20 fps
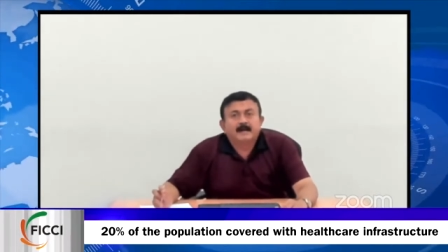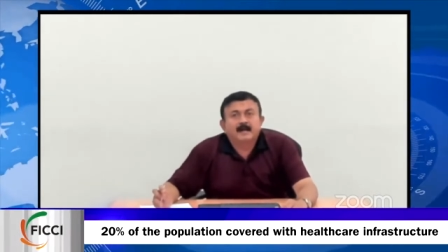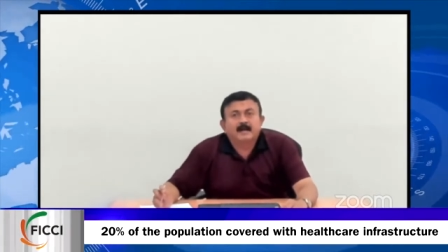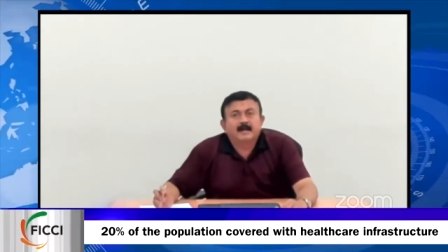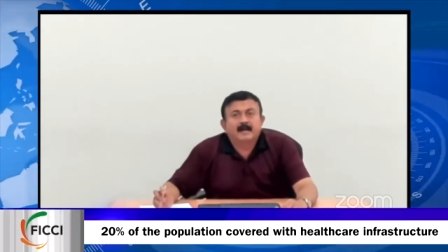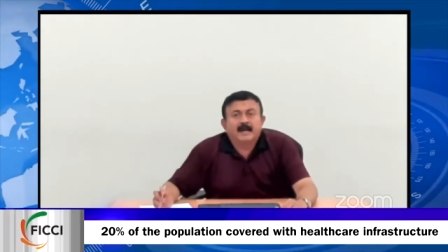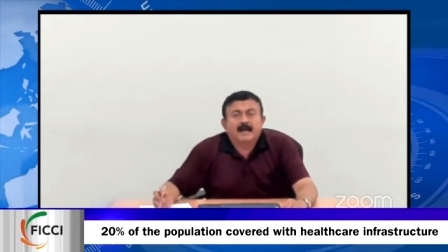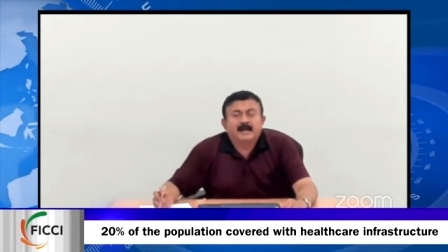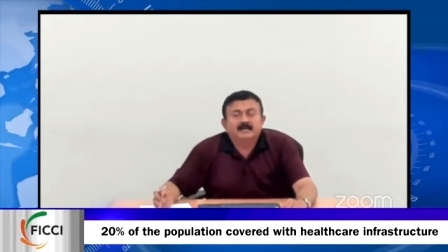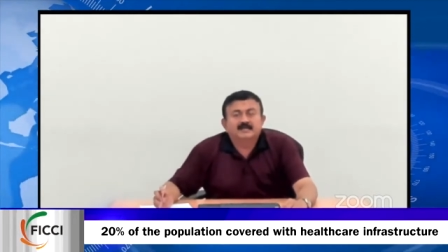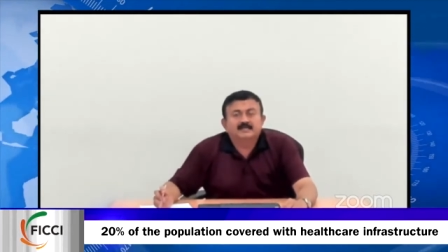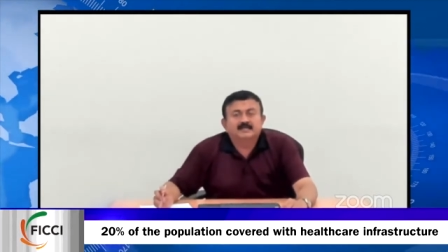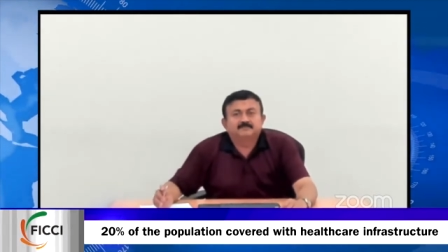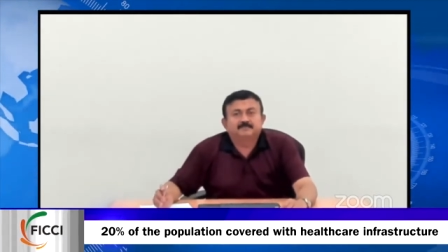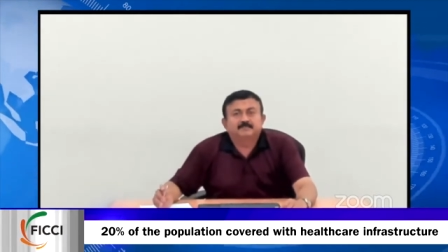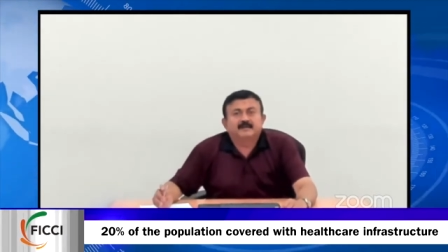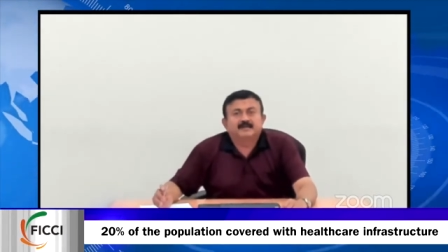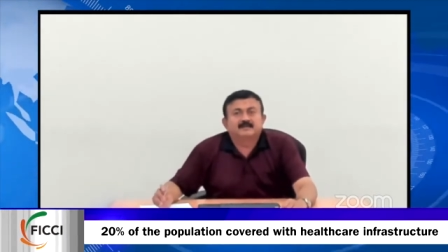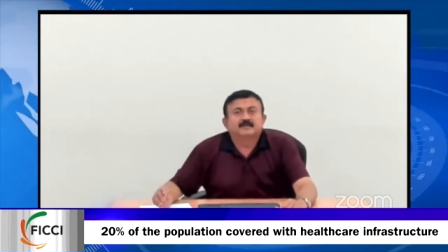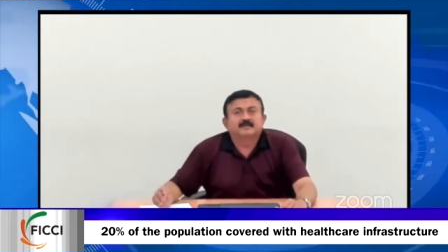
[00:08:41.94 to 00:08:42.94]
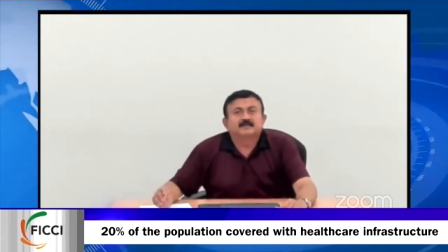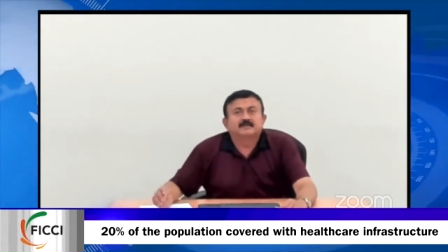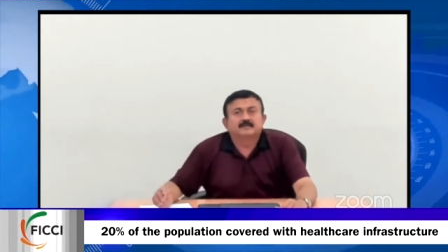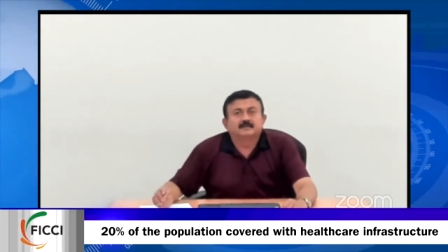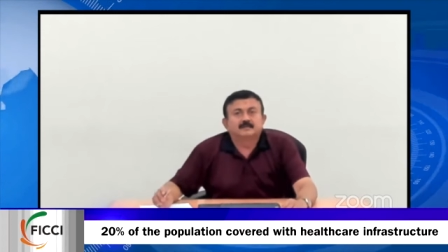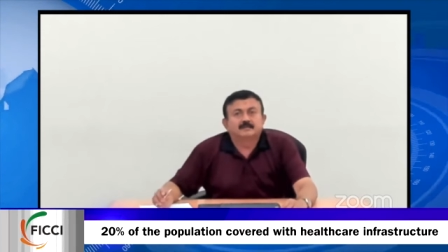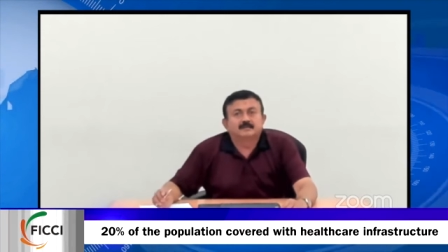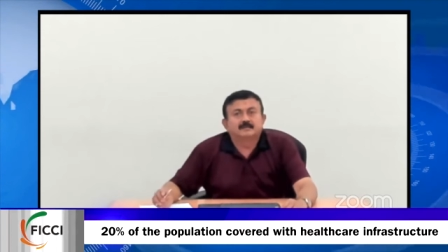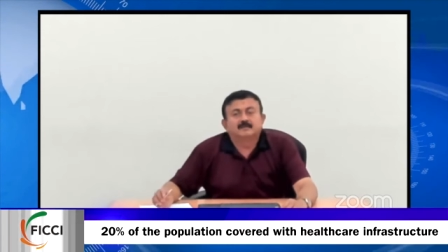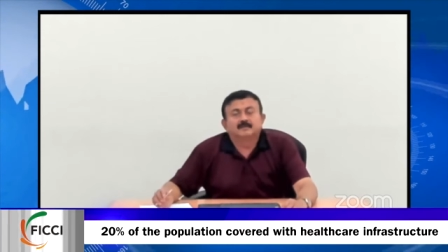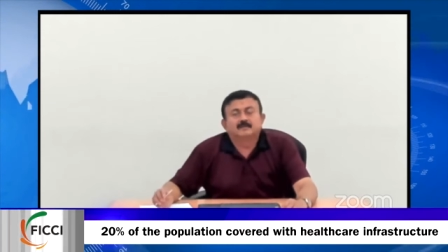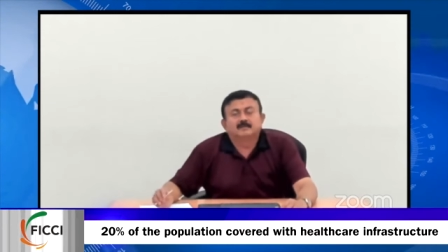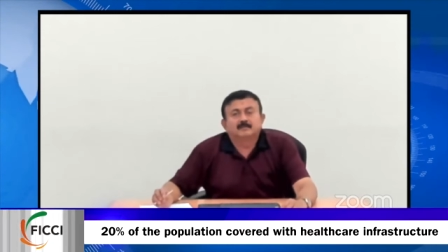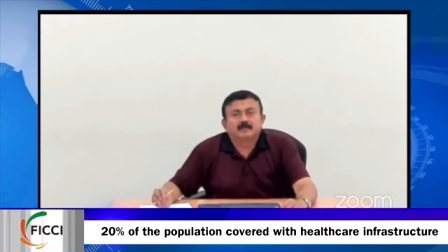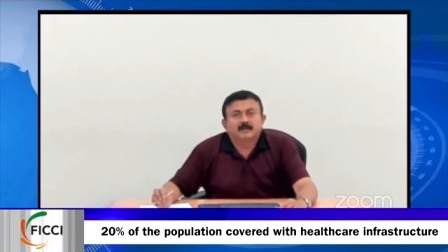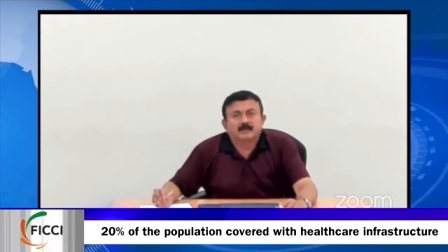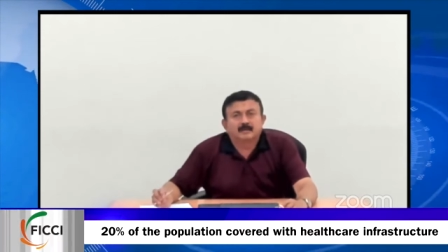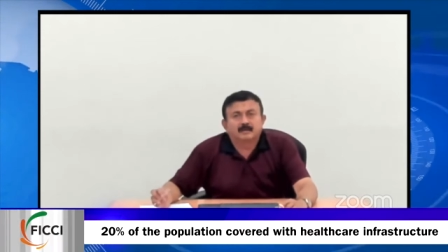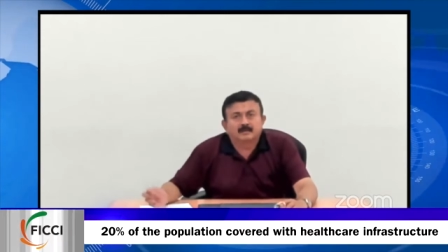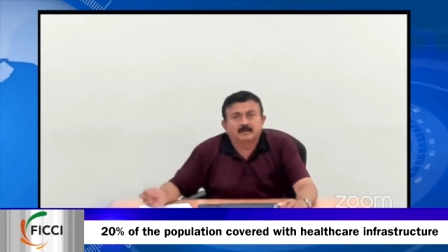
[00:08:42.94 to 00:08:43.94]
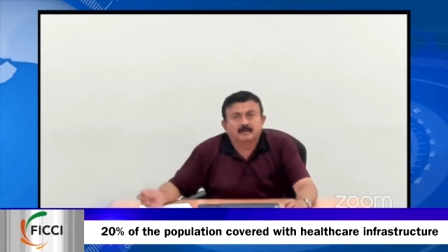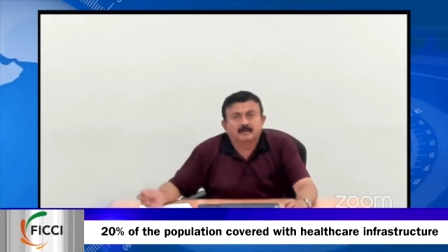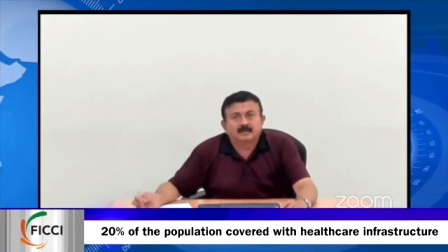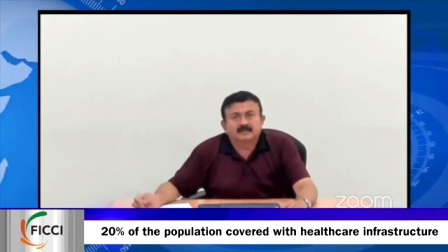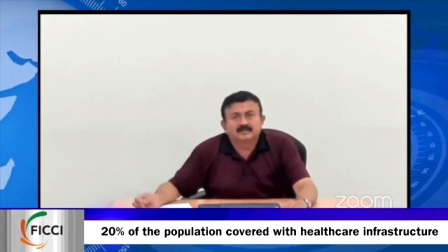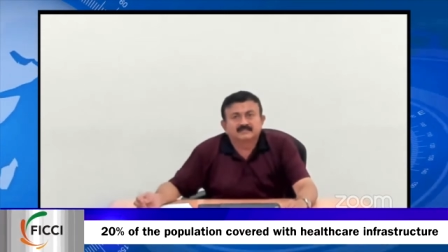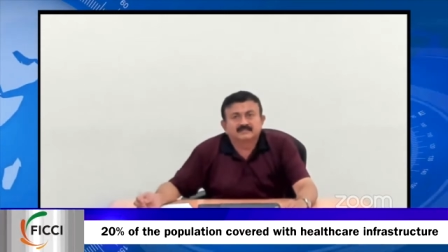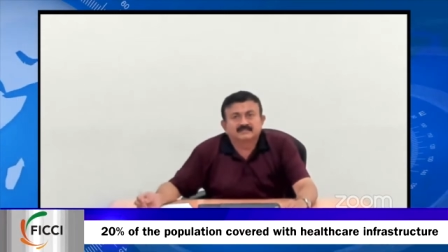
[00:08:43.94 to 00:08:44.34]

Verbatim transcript: uh, anticipated the uh,